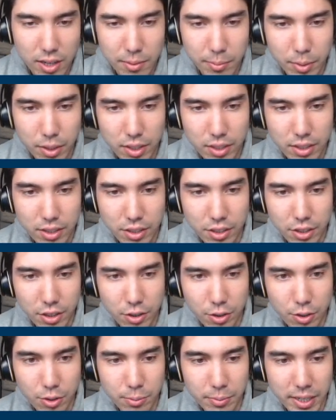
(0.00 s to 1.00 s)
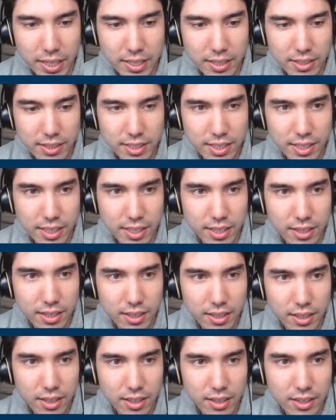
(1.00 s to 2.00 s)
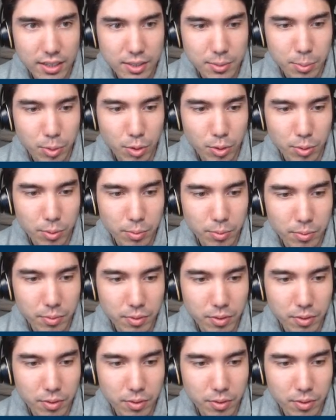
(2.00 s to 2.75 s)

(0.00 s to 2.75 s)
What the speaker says: But, you know, who am I to say? These both